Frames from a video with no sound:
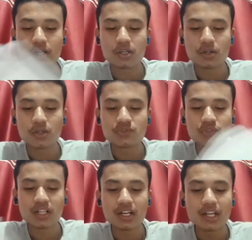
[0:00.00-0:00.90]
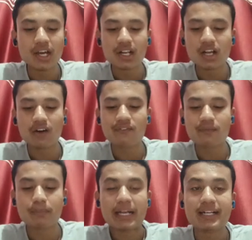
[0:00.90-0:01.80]
goes to the near of
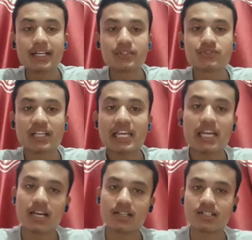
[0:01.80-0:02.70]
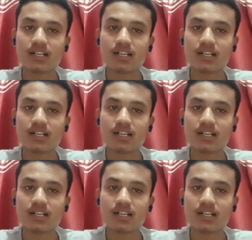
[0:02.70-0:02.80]
Belinda's ear,